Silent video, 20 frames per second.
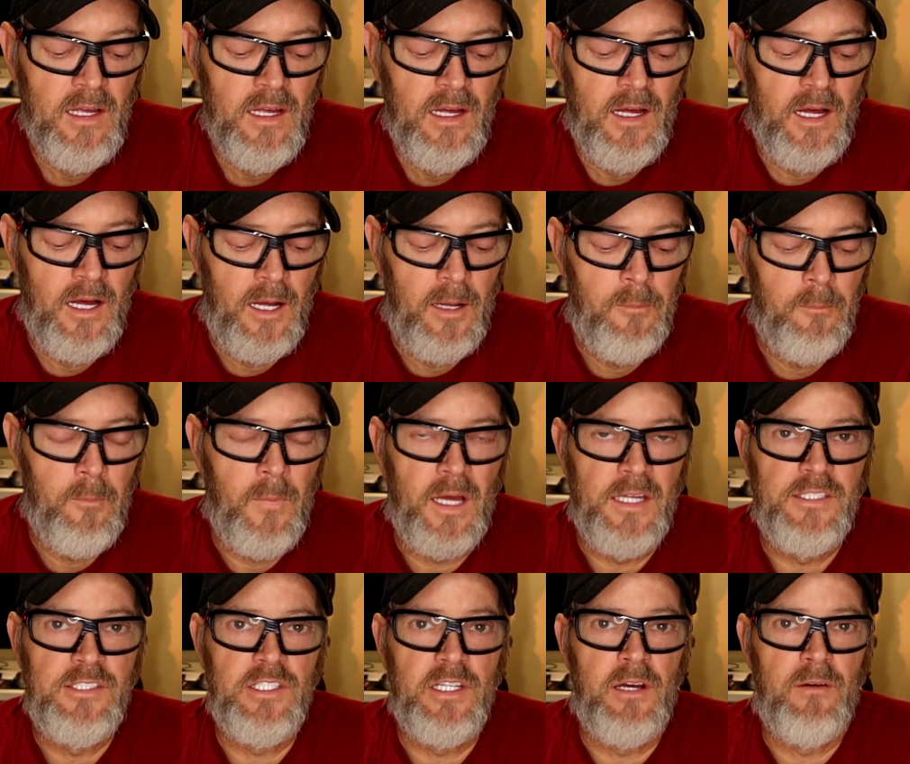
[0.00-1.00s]
my
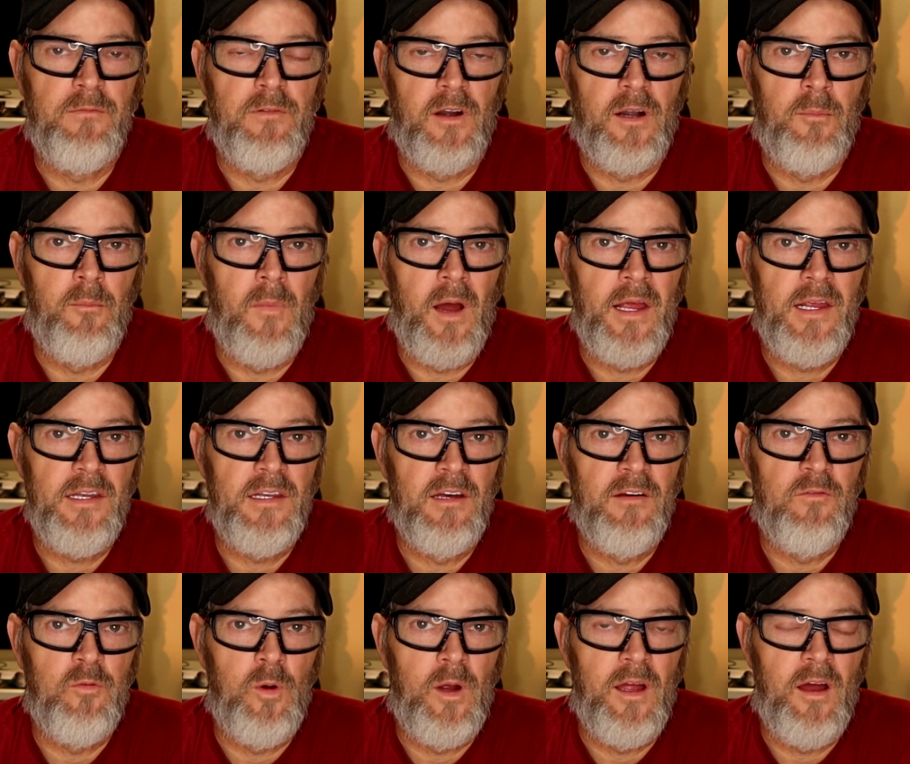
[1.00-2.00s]
GFR might
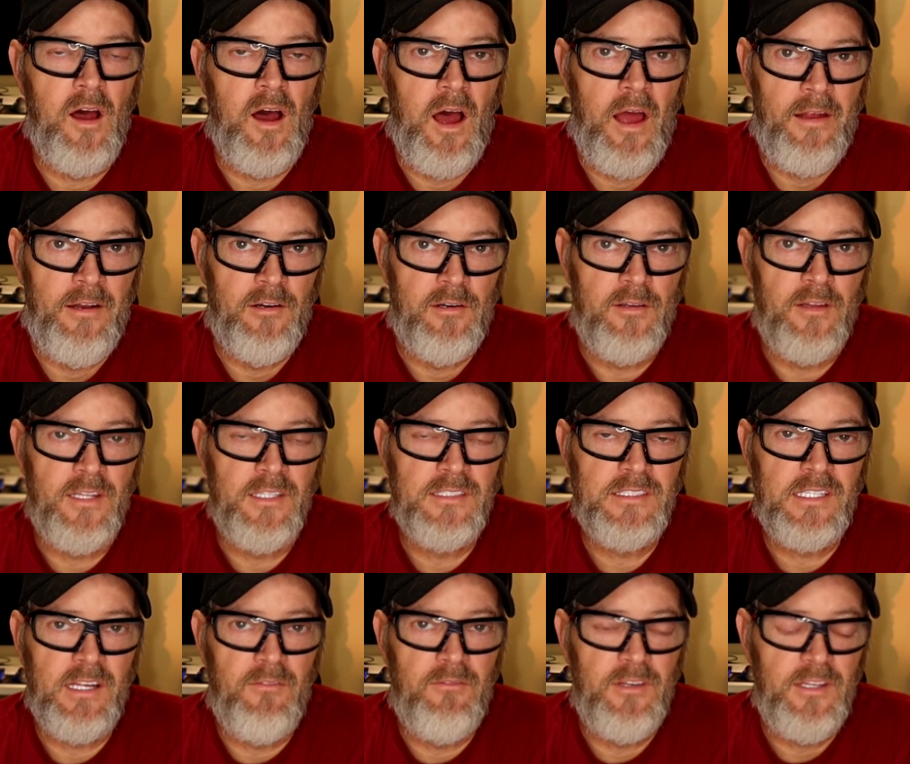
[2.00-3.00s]
have went higher than
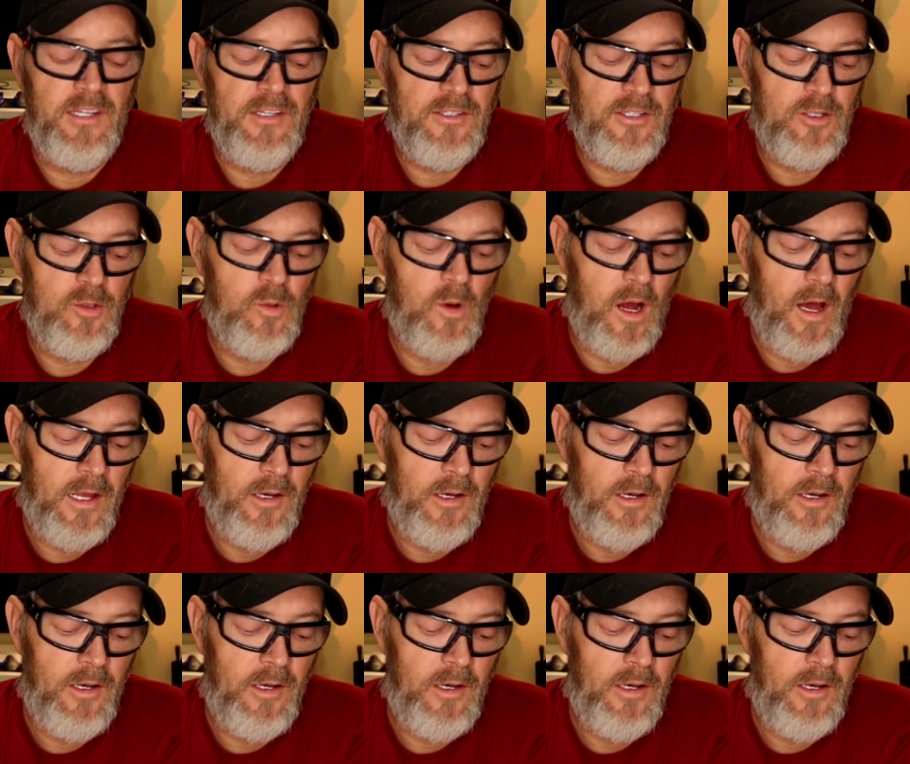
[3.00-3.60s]
72. I